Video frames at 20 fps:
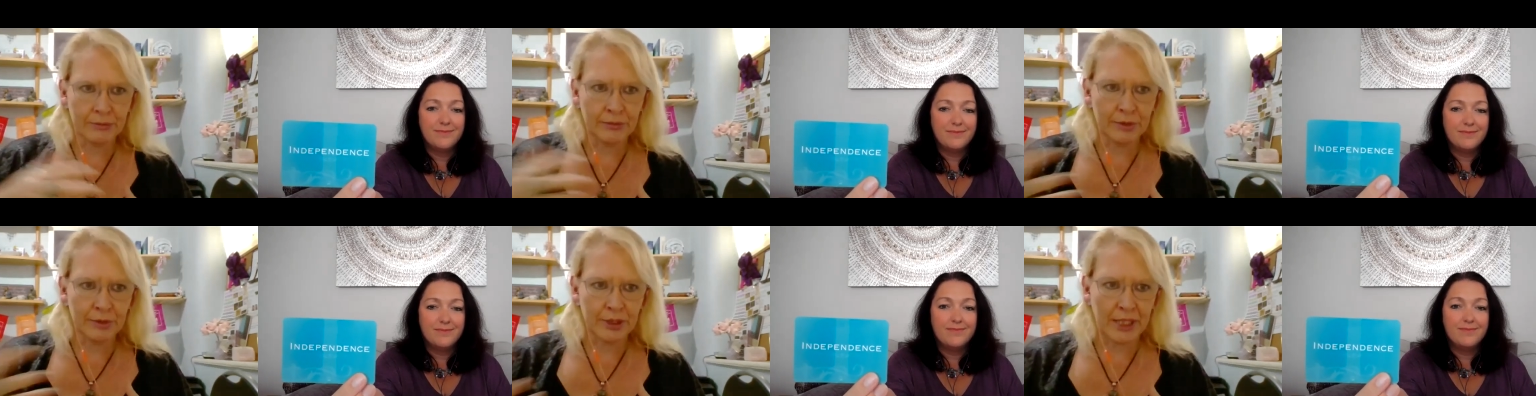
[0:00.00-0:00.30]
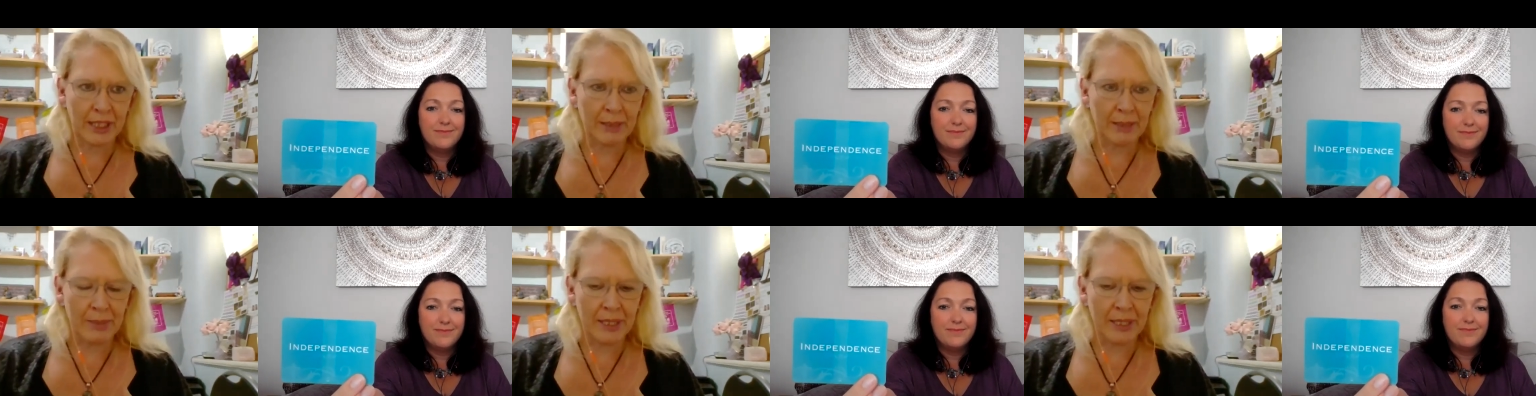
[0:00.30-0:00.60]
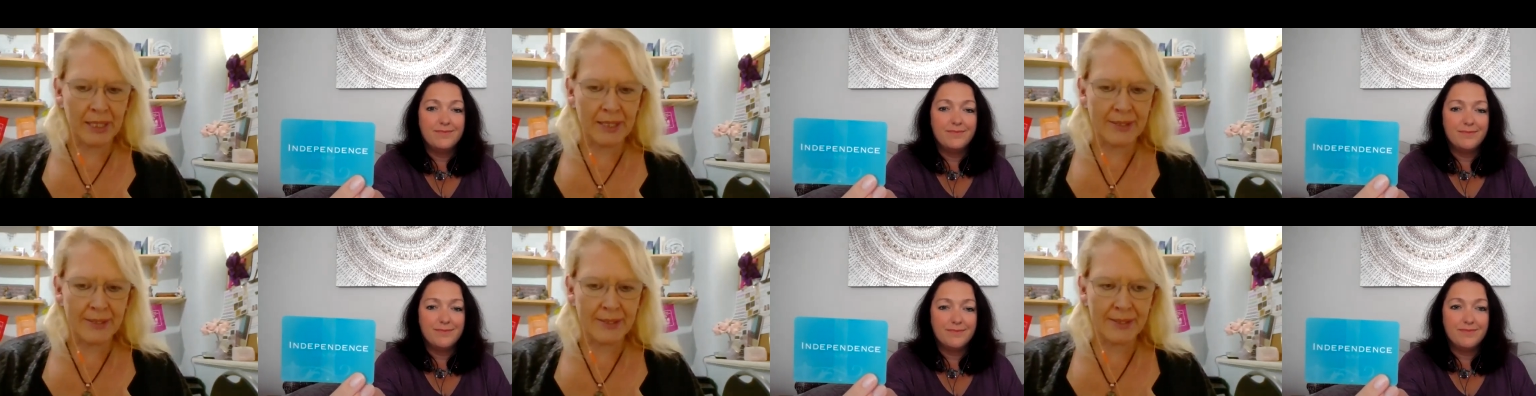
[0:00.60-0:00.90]
Speaker 1: type mm
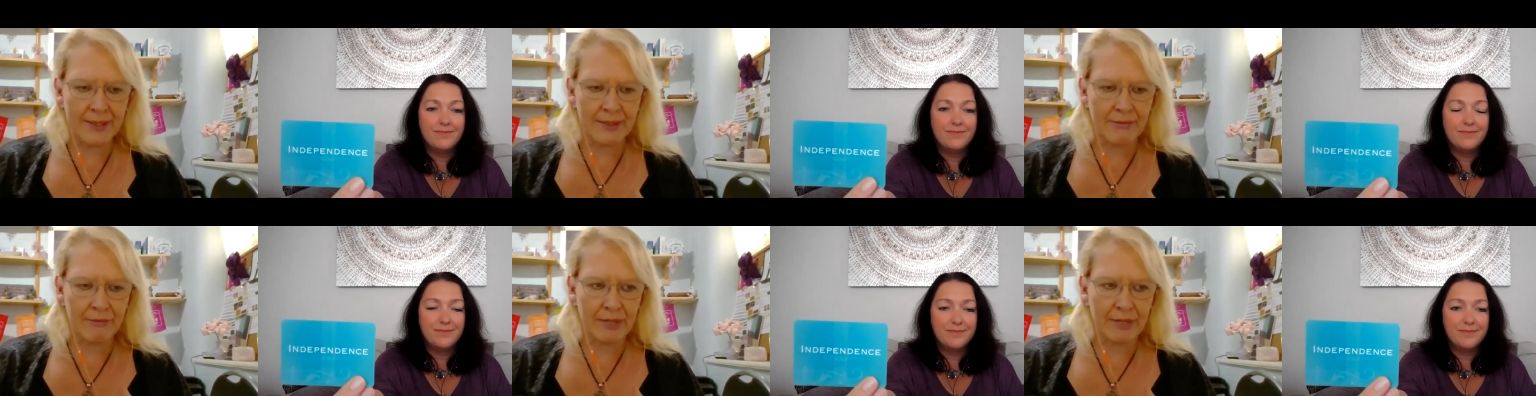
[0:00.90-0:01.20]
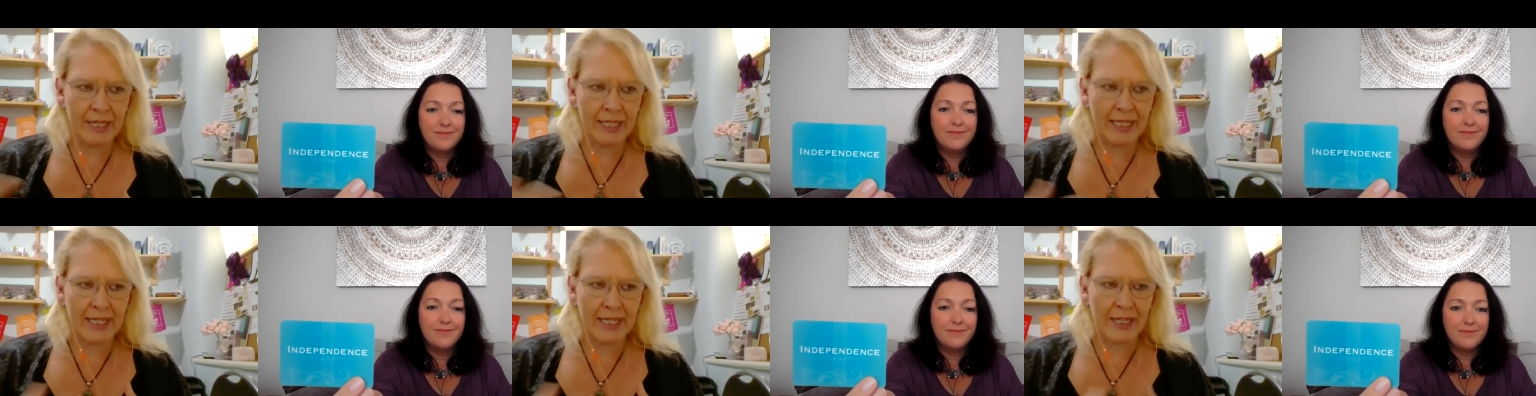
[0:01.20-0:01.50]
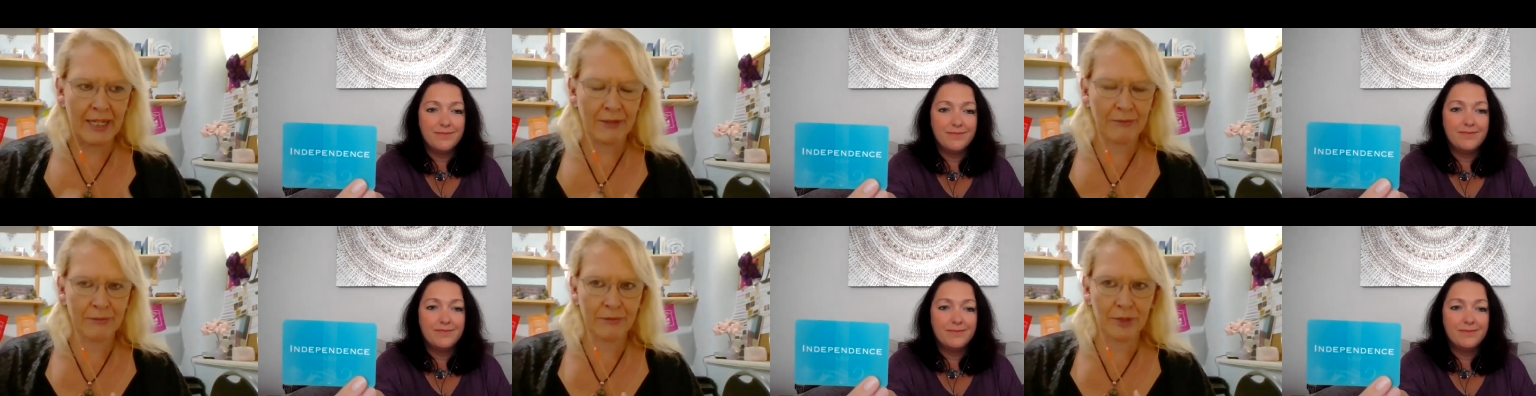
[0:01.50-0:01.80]
person really
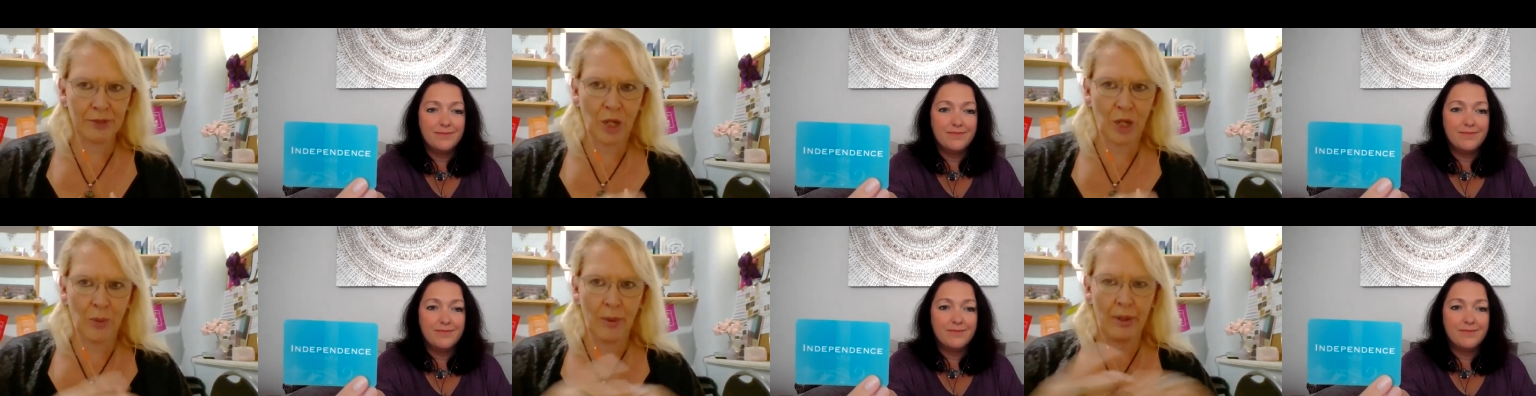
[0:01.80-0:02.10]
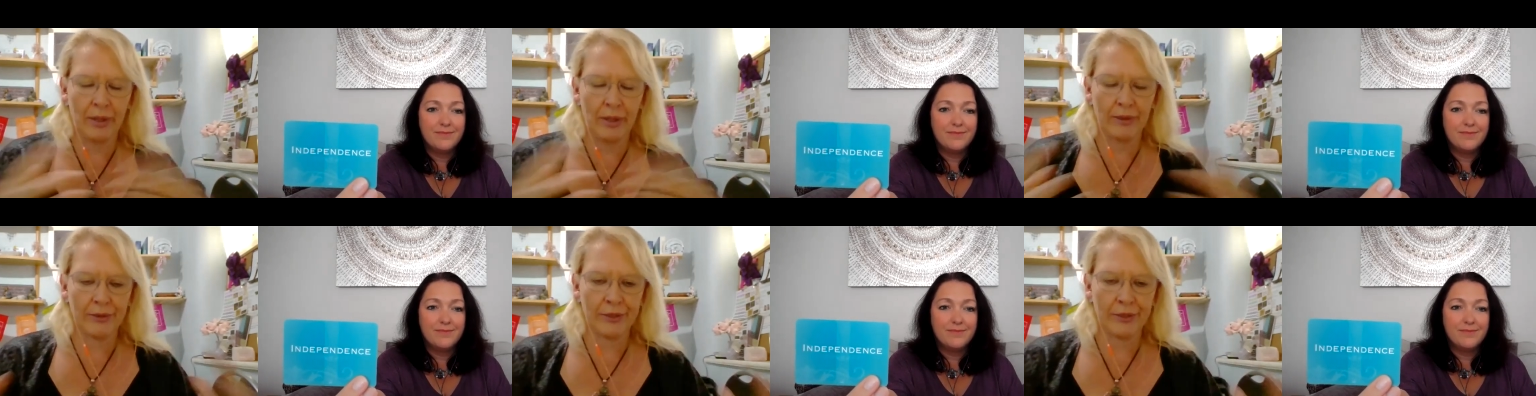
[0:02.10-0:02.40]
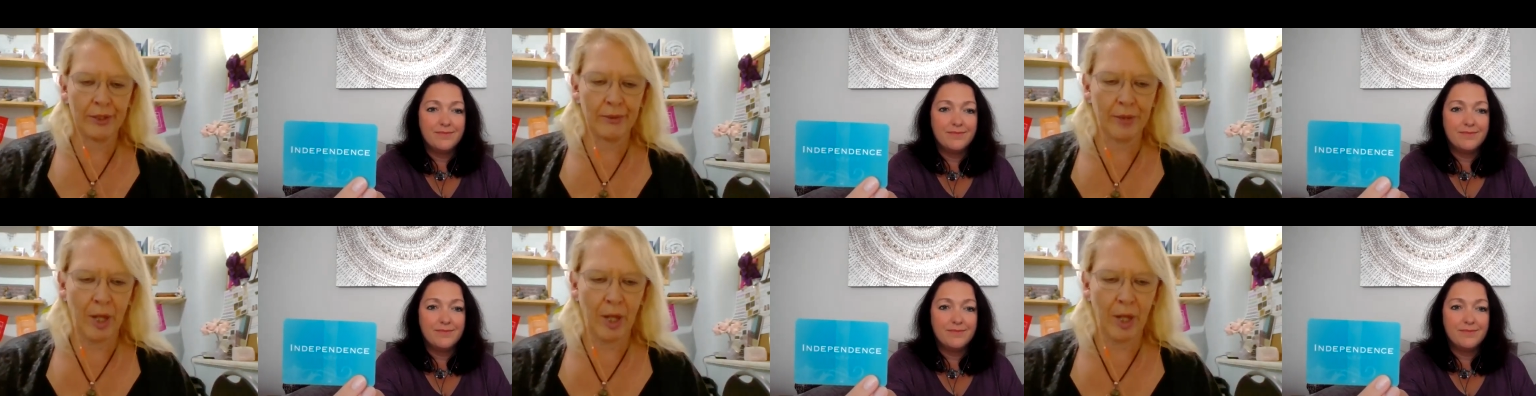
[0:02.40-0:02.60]
kind of go you know